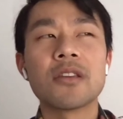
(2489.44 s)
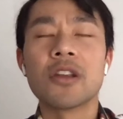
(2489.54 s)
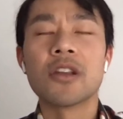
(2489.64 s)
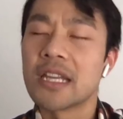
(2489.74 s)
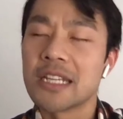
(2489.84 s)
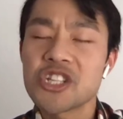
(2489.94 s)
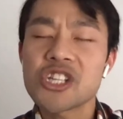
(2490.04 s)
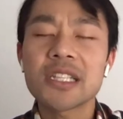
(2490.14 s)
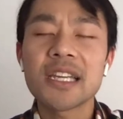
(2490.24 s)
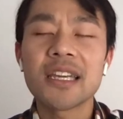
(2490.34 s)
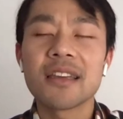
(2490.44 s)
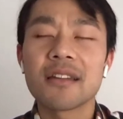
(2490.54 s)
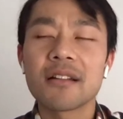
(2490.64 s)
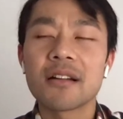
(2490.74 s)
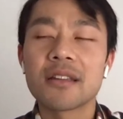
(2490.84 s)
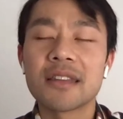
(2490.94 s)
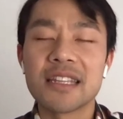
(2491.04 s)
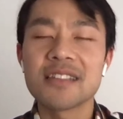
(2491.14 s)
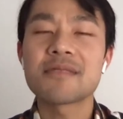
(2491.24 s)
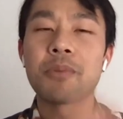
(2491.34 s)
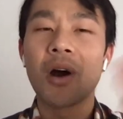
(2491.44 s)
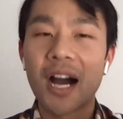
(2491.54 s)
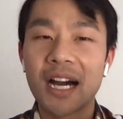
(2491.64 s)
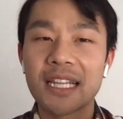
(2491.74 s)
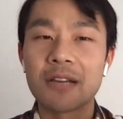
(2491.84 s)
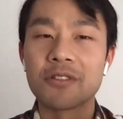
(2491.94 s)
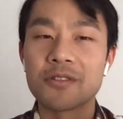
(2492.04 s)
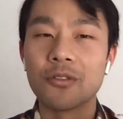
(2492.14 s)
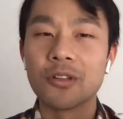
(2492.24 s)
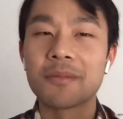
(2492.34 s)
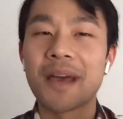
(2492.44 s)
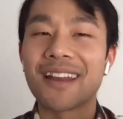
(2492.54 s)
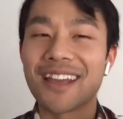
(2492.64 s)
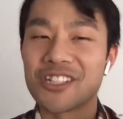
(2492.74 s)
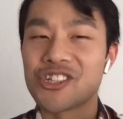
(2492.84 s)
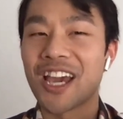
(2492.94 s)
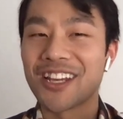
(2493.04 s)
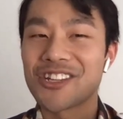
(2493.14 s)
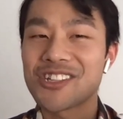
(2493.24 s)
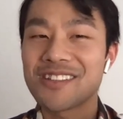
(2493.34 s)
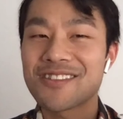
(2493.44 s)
you know, initially this pilot was all about education.